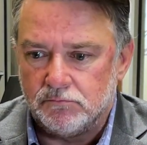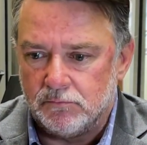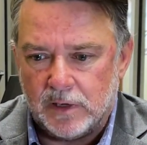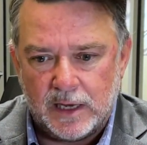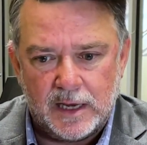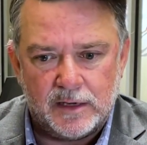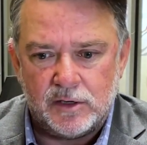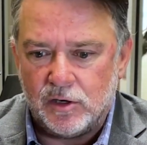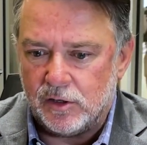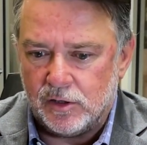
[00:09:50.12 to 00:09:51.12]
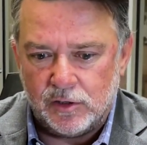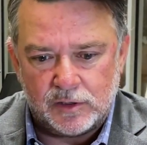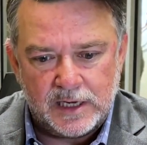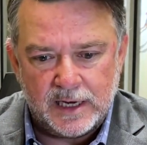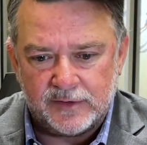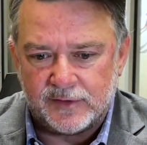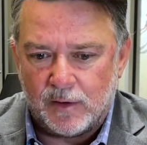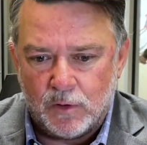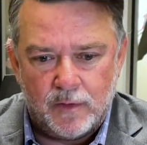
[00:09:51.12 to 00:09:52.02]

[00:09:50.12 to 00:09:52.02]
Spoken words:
And you can't say, well,